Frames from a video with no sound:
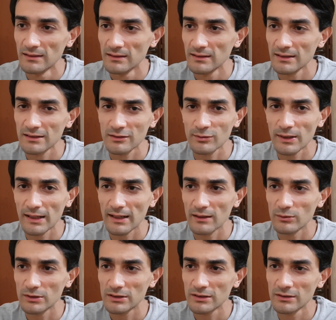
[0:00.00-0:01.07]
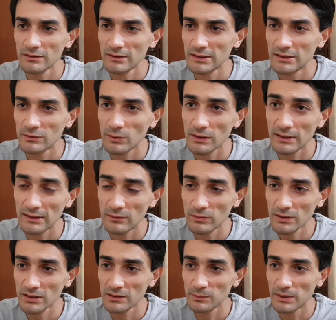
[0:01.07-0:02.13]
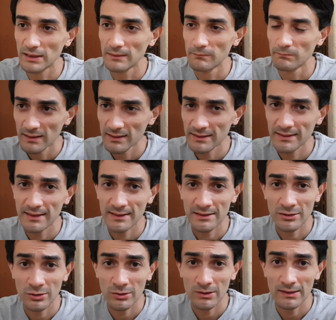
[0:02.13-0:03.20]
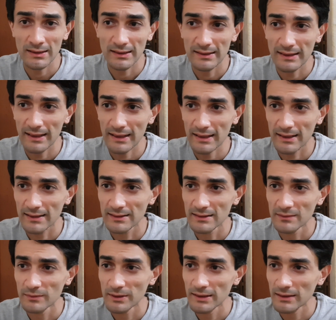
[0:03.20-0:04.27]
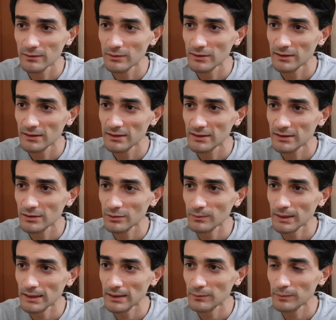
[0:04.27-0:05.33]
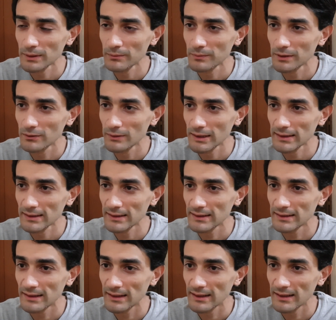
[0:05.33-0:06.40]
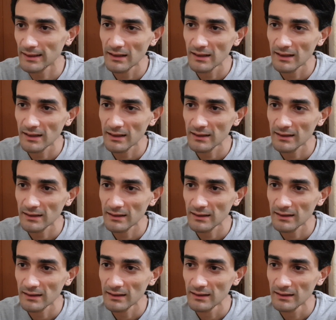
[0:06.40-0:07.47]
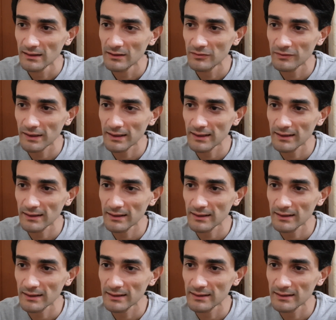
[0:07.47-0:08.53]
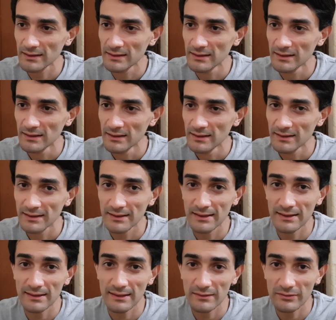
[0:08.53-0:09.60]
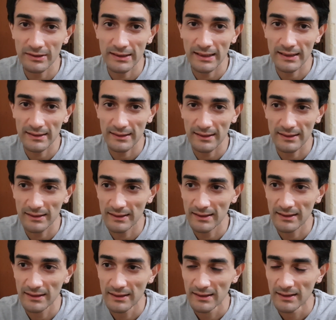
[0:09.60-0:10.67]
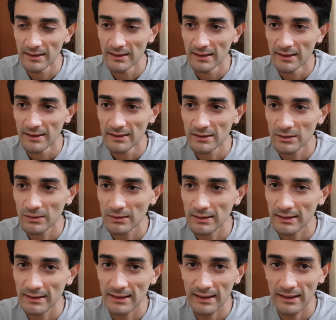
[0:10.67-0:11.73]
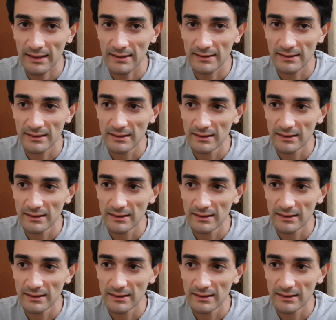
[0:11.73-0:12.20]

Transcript: That's why I was curious what it was, but it's just salted eggs. But there were so many people waiting there. And the funny thing is, they didn't even have any salted eggs.